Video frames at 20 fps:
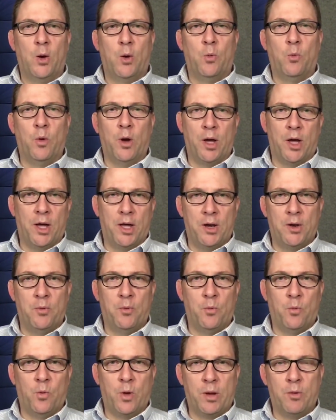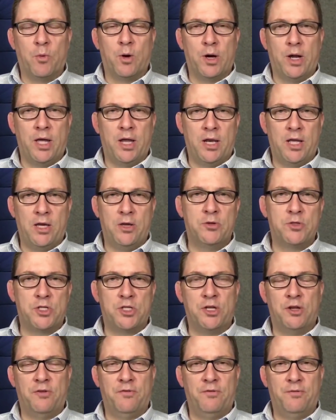when we were in
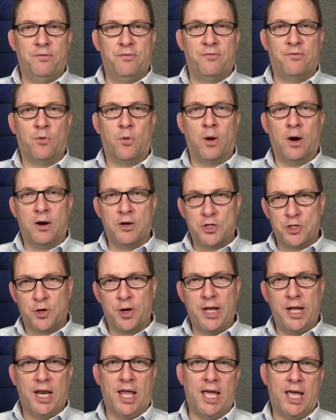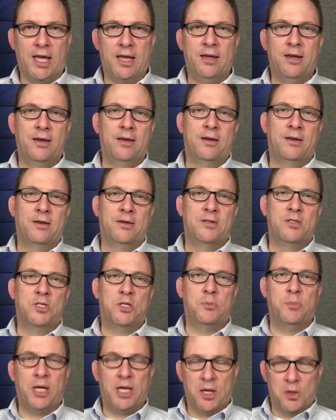Houston for our training
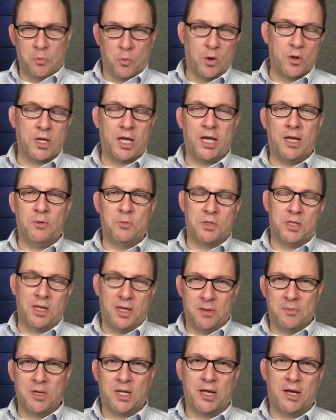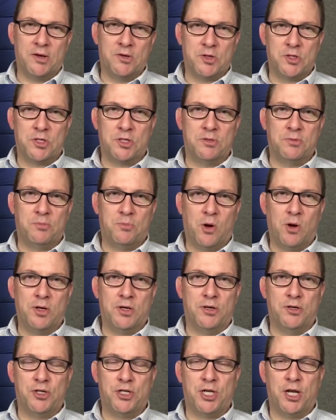to begin working with the MD Anderson
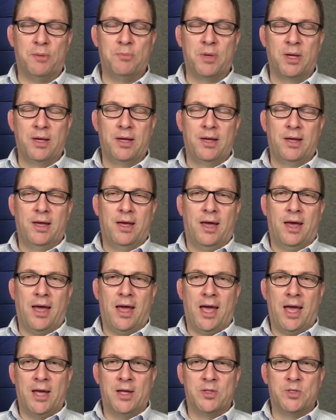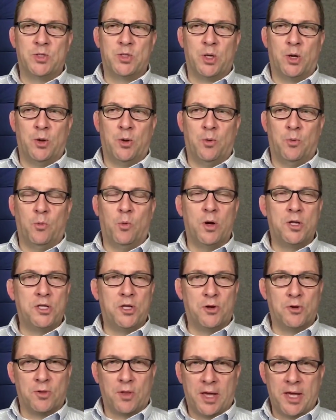partnership. And so 1
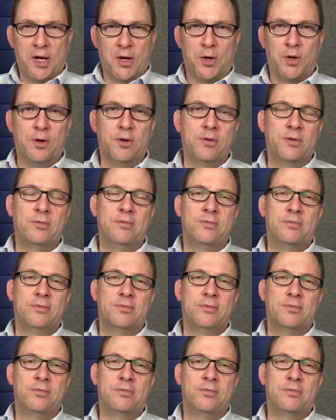year later,